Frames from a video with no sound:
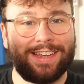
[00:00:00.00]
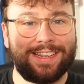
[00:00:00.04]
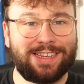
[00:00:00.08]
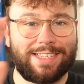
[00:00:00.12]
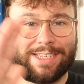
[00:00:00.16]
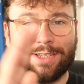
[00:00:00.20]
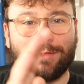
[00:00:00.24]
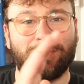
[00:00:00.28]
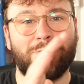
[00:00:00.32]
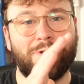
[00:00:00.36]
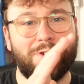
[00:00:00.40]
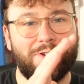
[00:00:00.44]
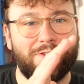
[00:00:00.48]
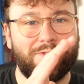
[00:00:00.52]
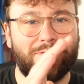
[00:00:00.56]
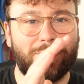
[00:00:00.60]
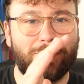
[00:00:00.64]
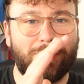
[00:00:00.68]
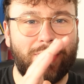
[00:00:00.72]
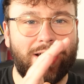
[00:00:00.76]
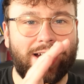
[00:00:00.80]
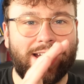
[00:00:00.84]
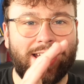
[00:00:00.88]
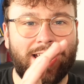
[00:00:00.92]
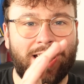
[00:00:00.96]
is this wonderful
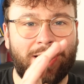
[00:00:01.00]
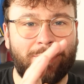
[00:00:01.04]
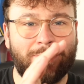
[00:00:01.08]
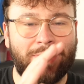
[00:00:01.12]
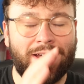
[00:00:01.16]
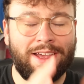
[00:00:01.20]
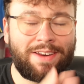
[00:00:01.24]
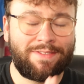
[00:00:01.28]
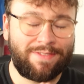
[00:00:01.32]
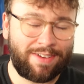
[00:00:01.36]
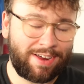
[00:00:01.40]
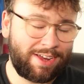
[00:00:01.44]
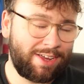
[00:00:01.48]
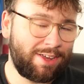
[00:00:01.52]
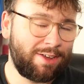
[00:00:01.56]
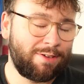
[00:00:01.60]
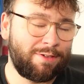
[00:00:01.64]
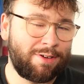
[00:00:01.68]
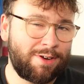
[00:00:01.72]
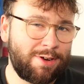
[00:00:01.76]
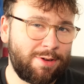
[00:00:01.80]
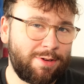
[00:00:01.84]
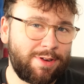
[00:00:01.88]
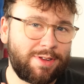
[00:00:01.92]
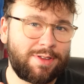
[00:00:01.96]
bracket I made. Thank you,
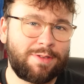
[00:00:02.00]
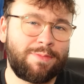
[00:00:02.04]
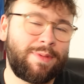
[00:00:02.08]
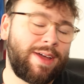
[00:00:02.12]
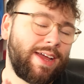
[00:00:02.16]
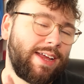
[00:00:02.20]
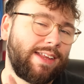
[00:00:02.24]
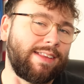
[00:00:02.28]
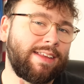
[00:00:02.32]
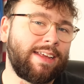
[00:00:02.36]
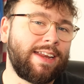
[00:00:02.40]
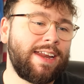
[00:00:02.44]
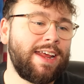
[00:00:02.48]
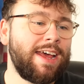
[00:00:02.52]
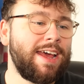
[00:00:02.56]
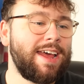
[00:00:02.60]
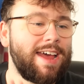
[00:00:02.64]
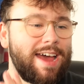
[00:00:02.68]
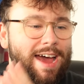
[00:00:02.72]
I know it's amazing.